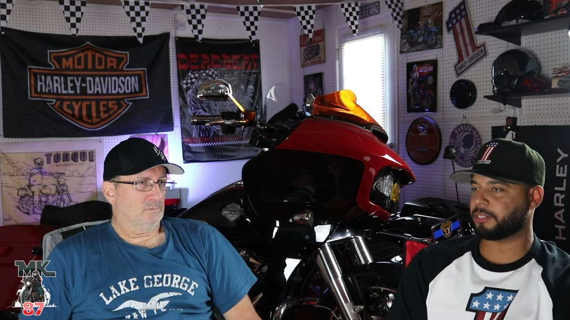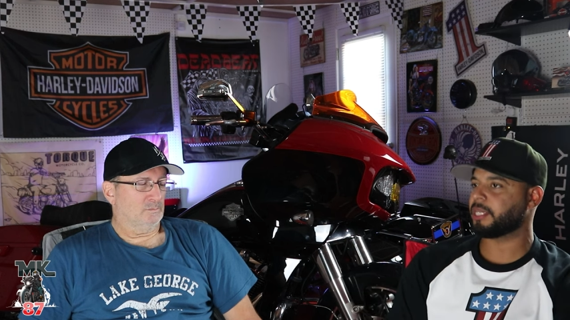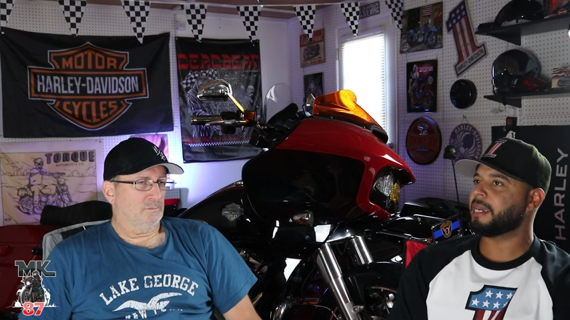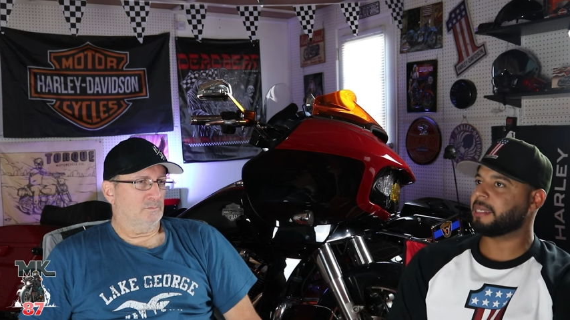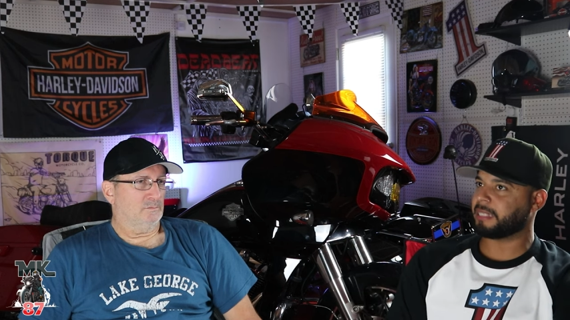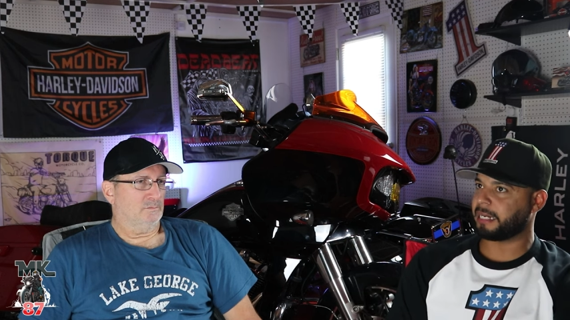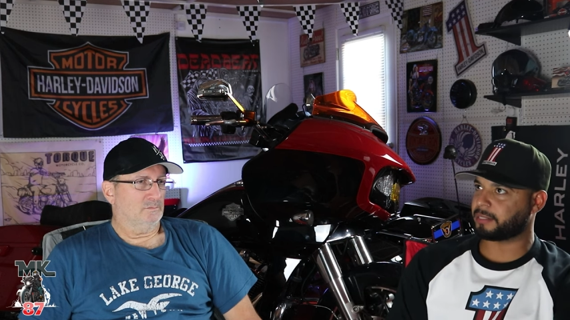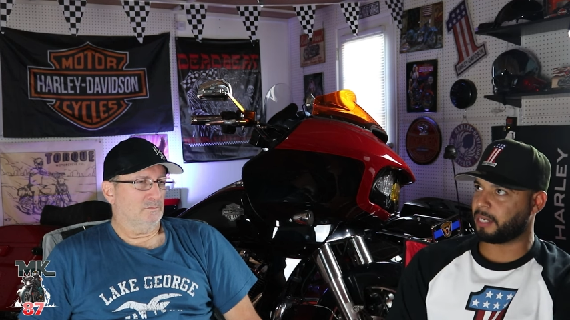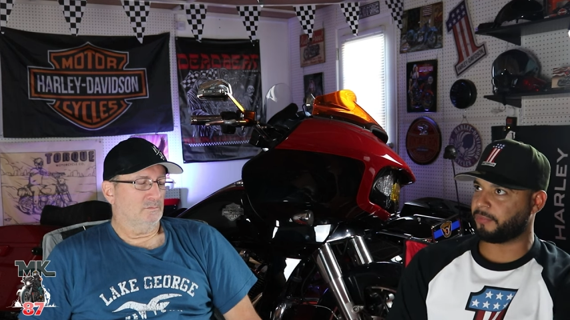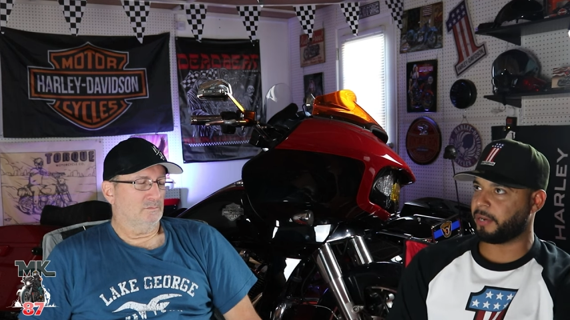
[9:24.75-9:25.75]
Speaker 1: It's, mm -hmm. it's a lot
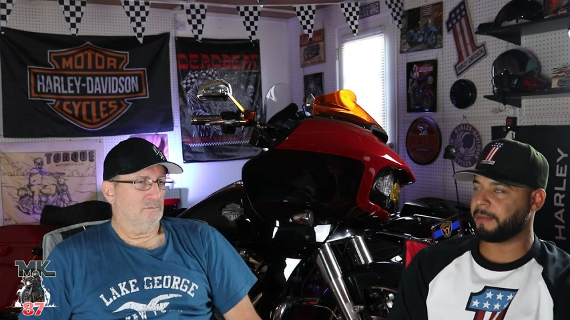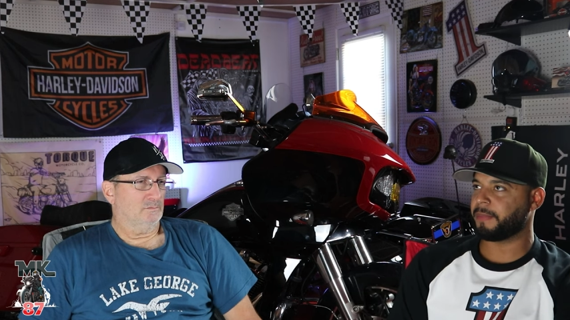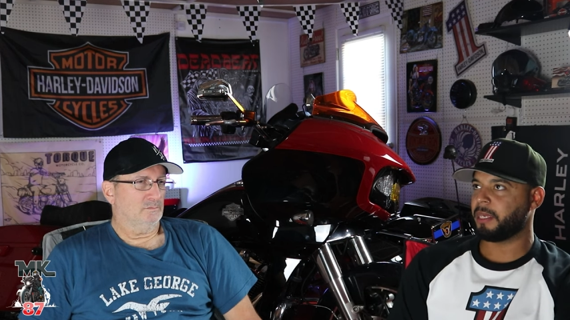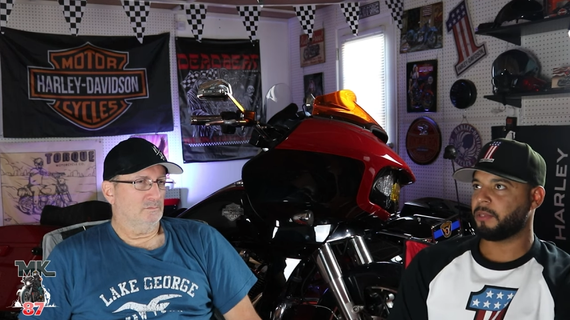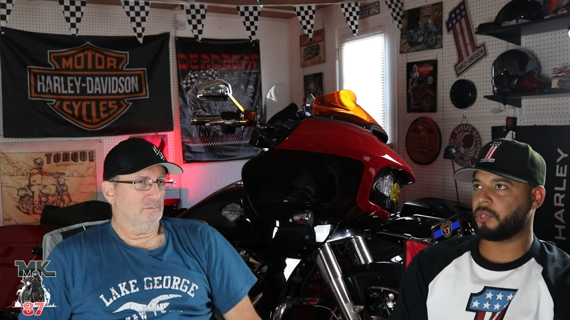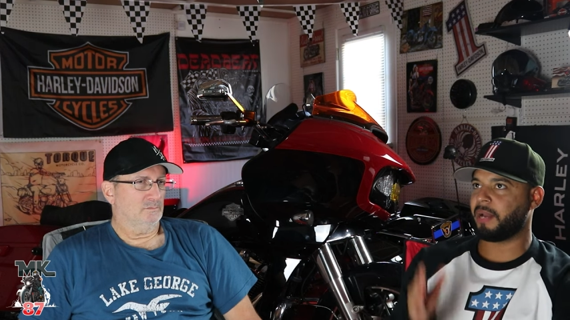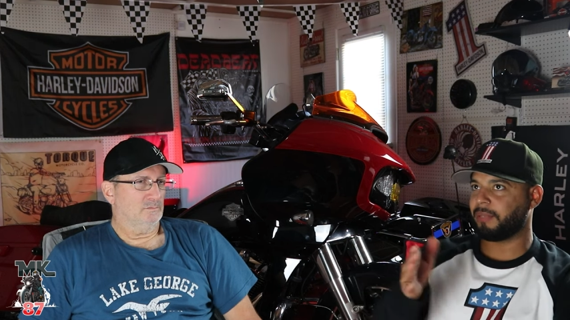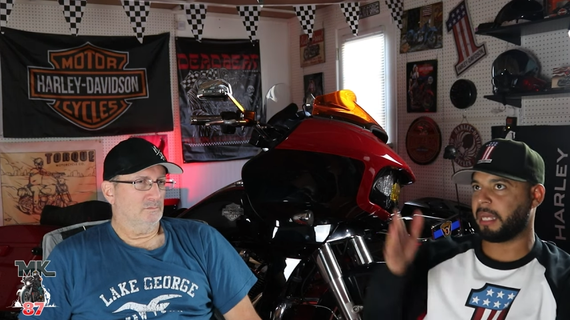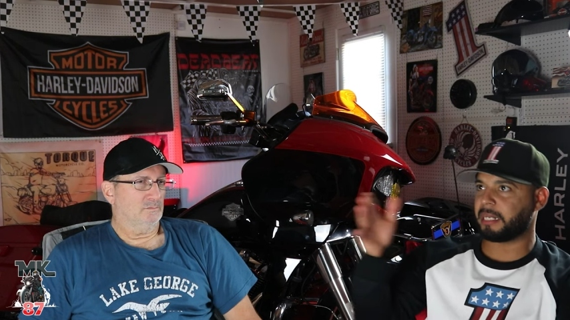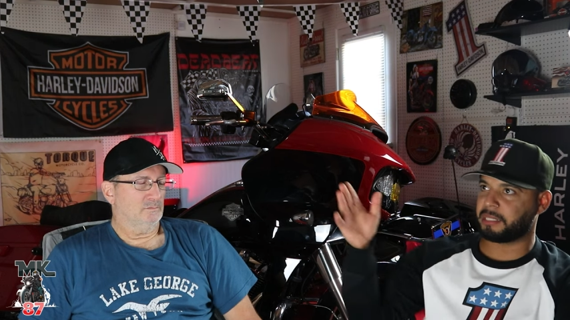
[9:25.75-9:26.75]
of stuff, right? So you
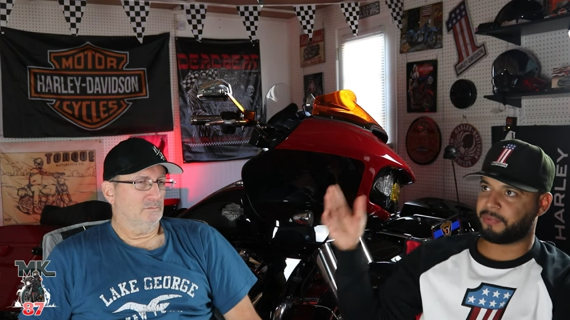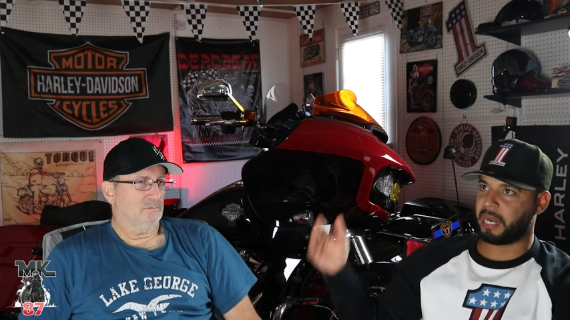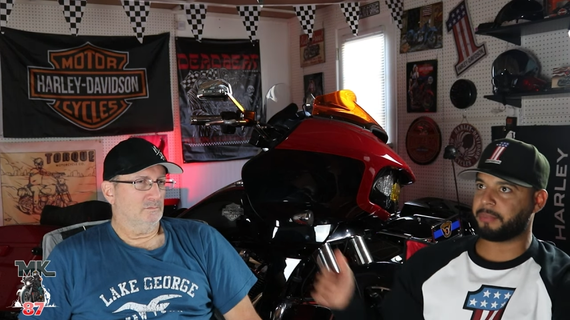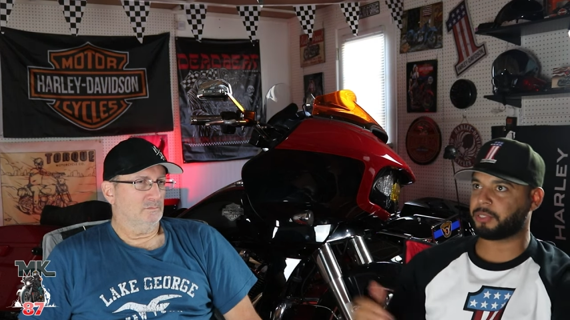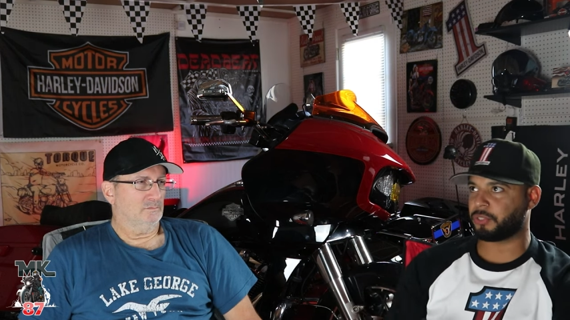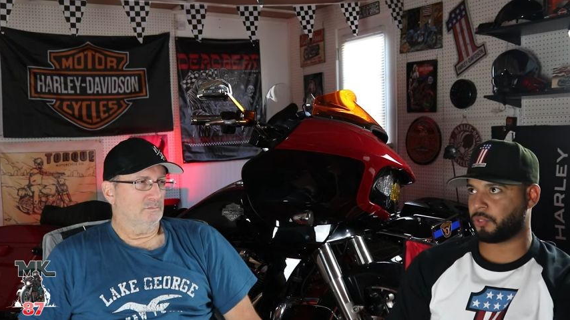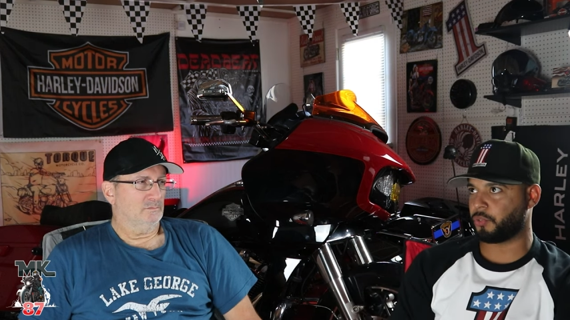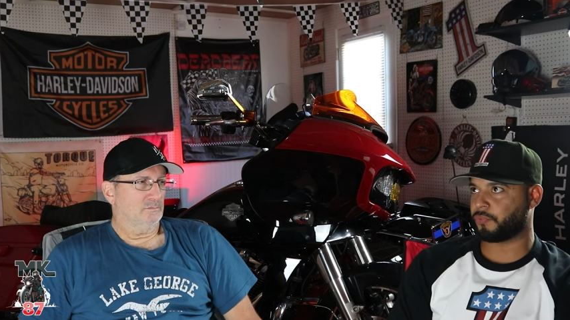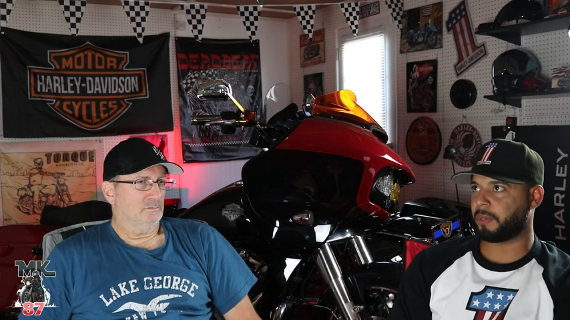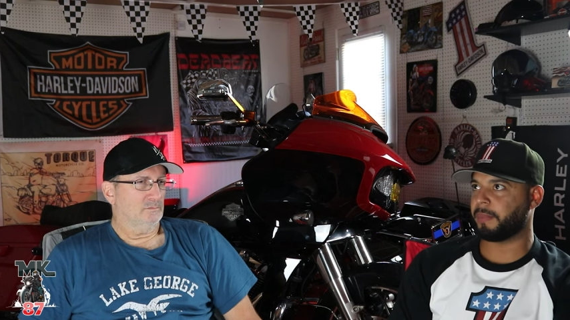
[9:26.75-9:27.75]
have a lot of different options to
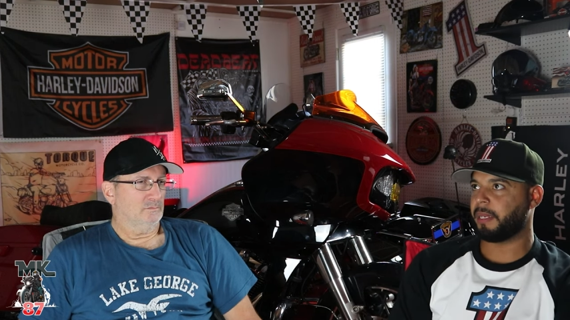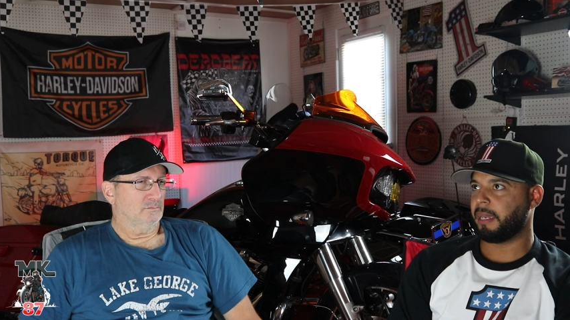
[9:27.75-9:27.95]
choose from.